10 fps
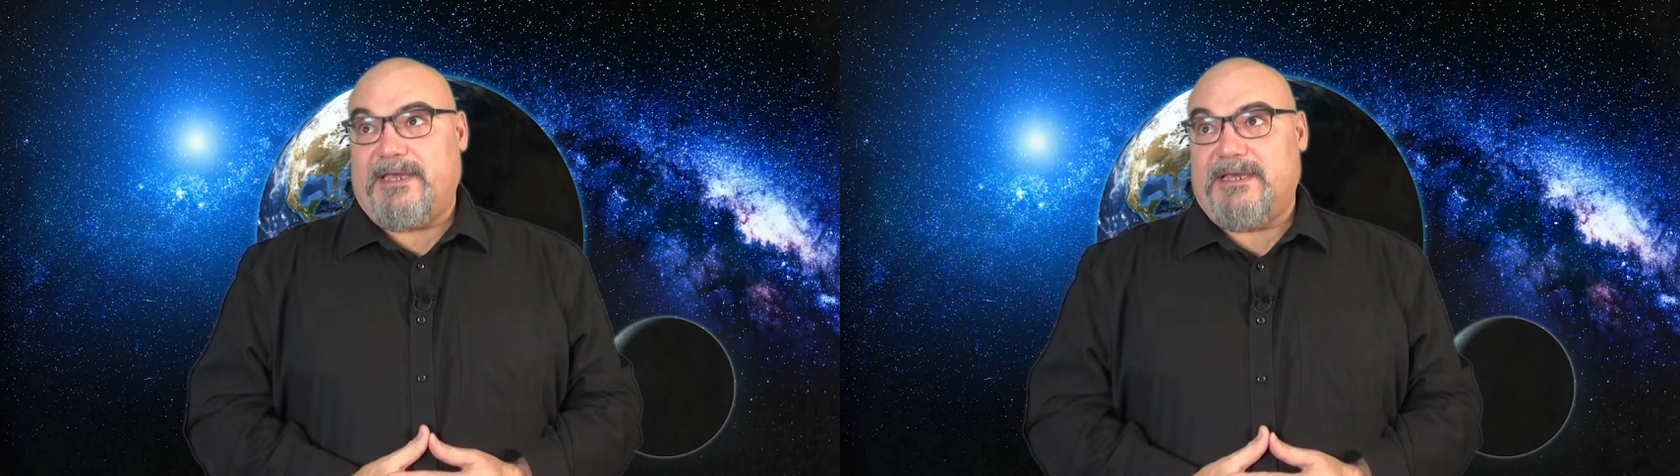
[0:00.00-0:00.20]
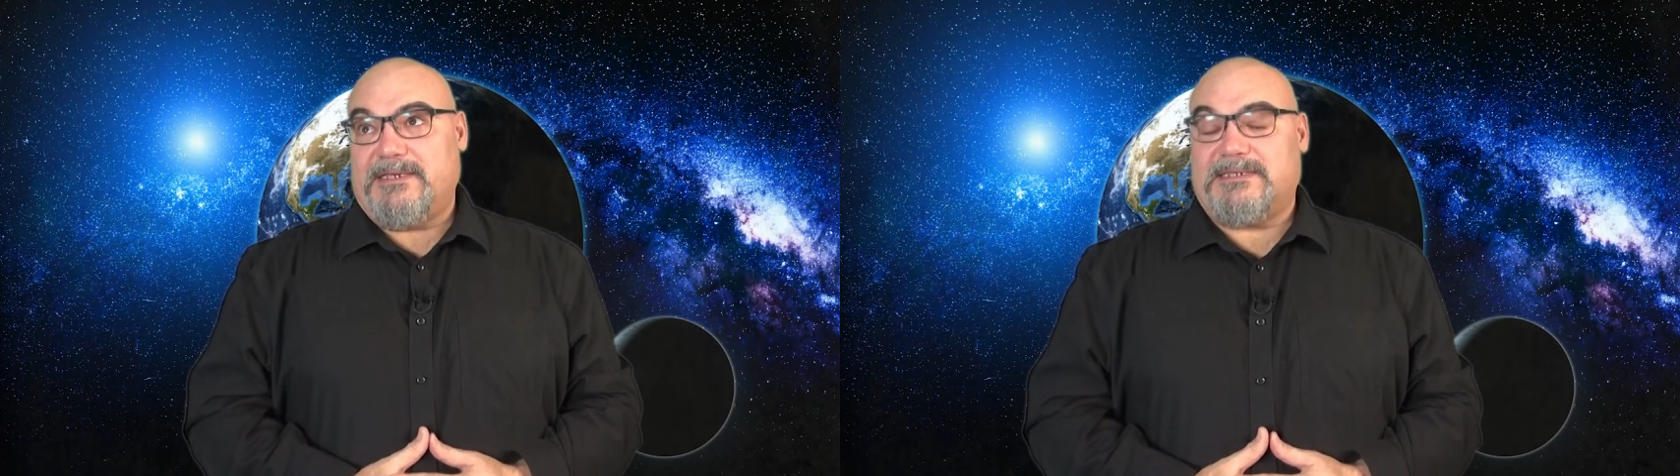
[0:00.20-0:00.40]

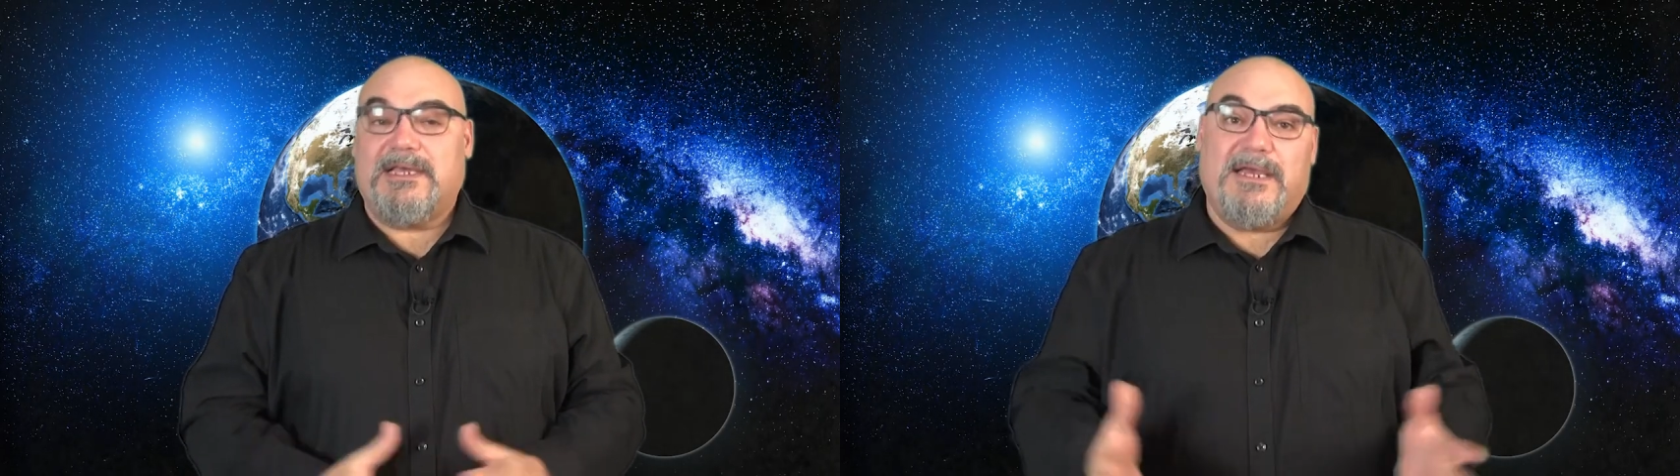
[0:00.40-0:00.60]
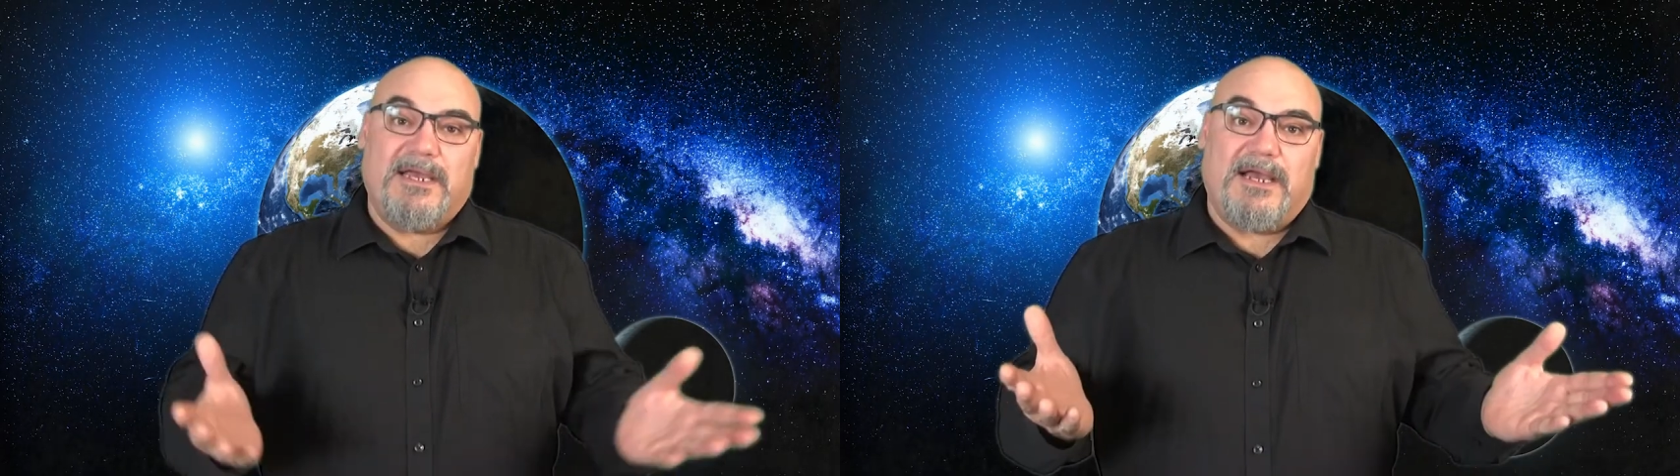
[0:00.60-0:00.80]

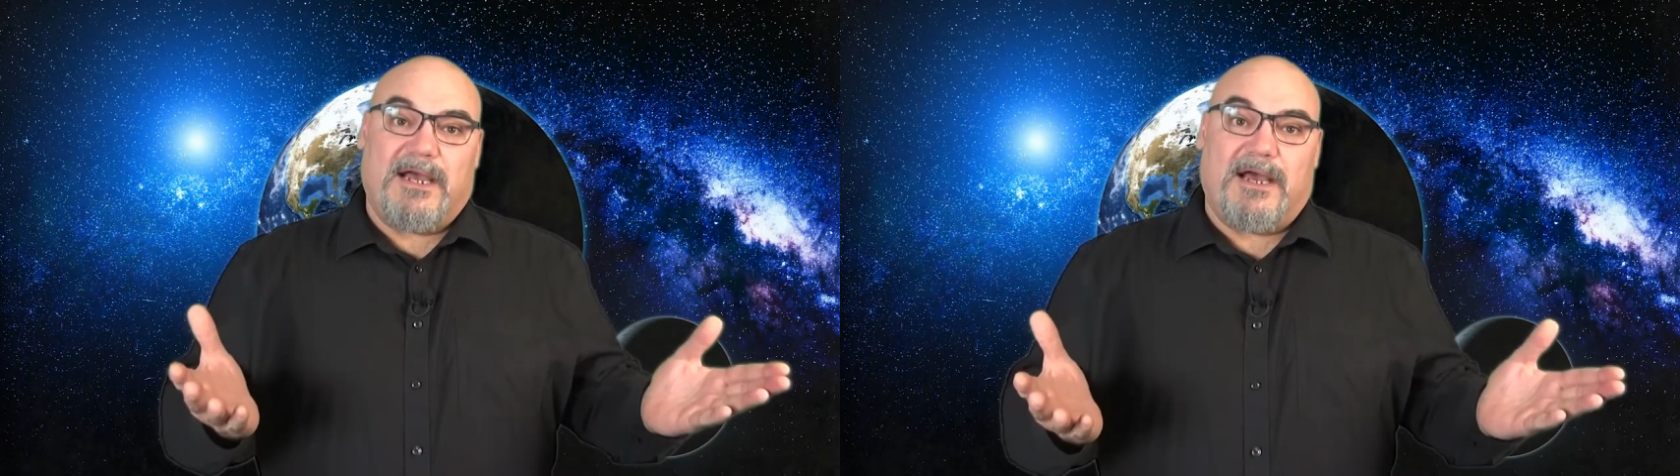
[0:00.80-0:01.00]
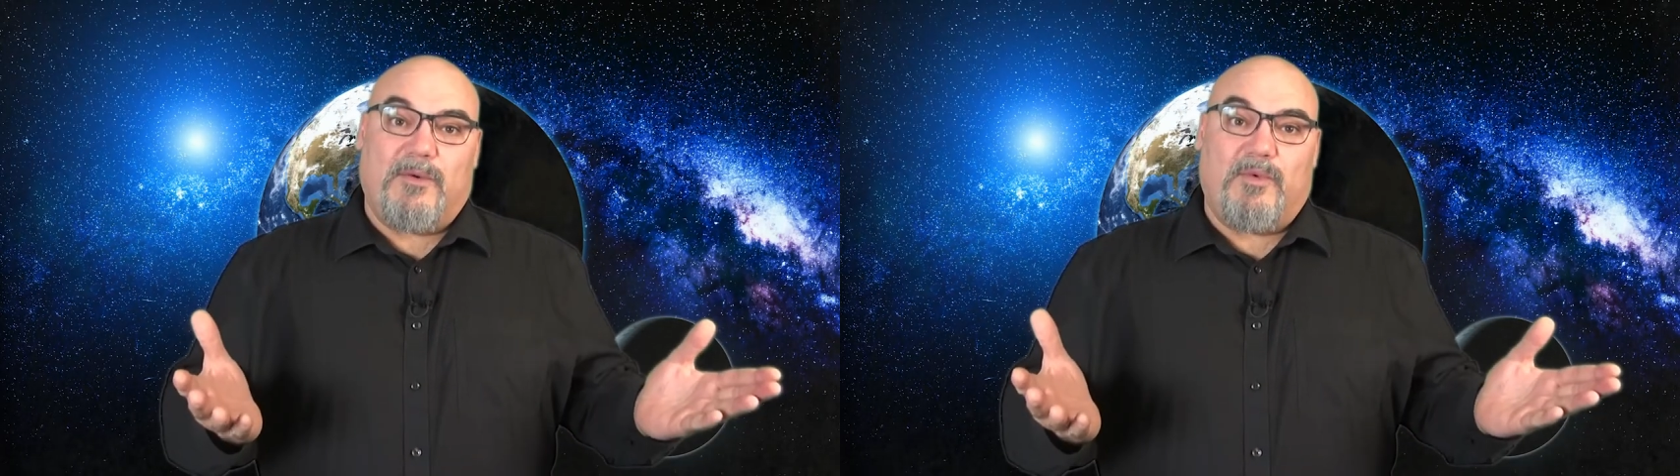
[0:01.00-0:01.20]
Is
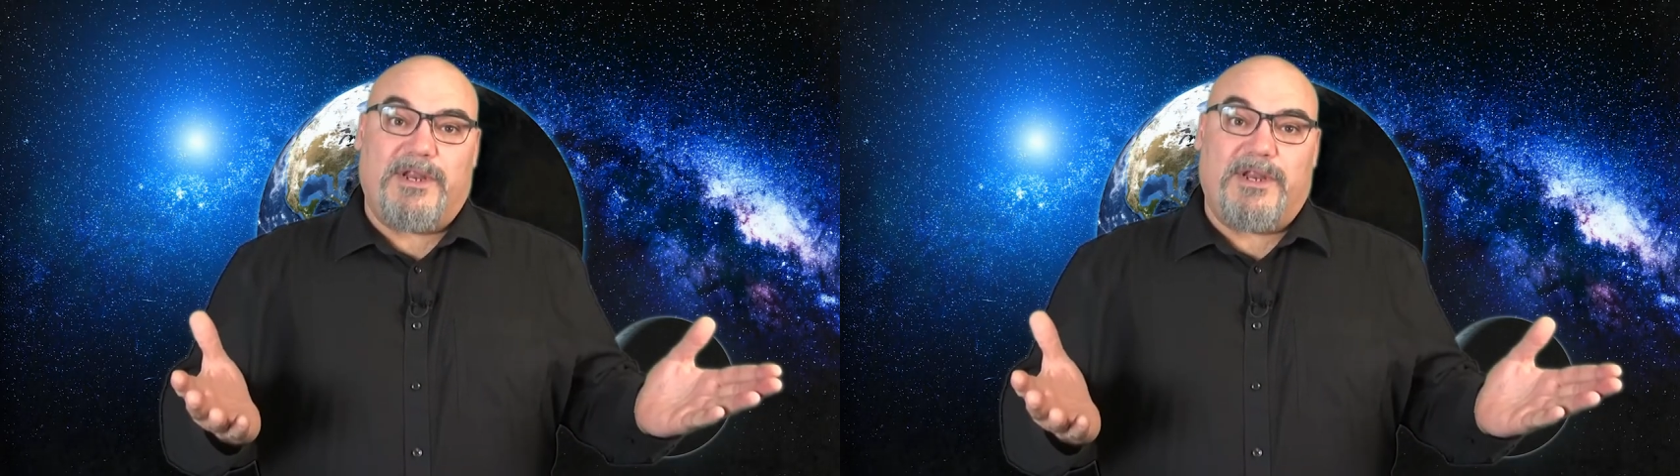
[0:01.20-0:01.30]
uh,